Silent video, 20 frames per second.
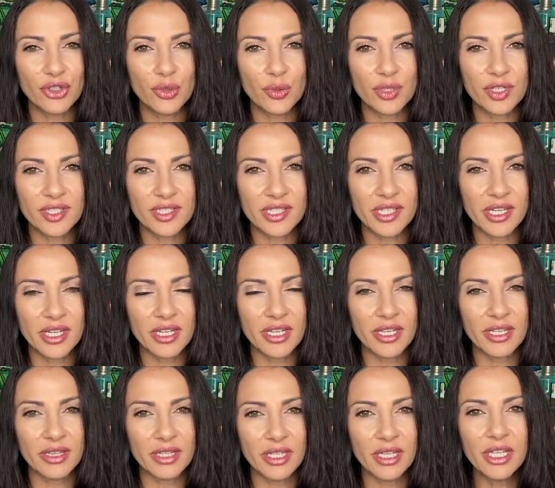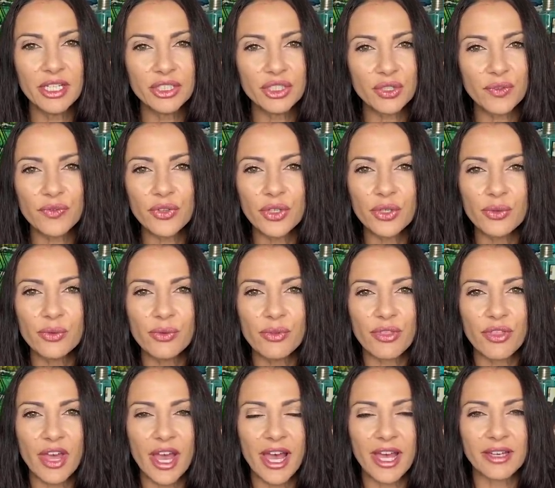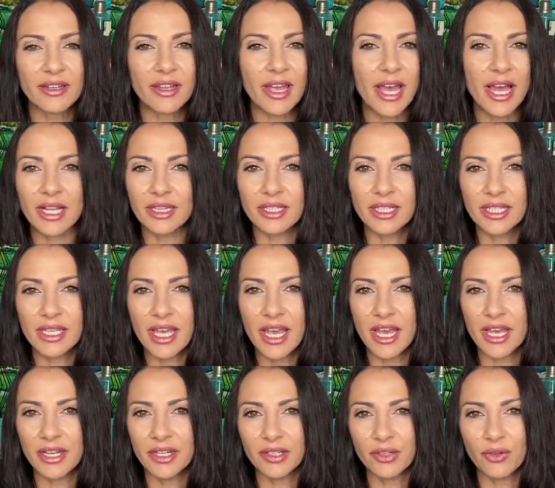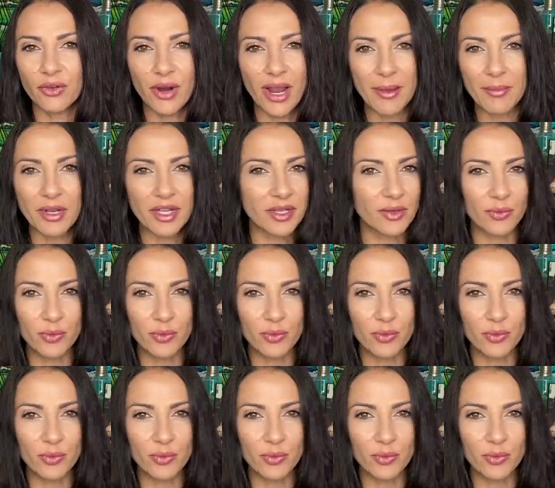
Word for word: you could see in the interview that Ally and Grandma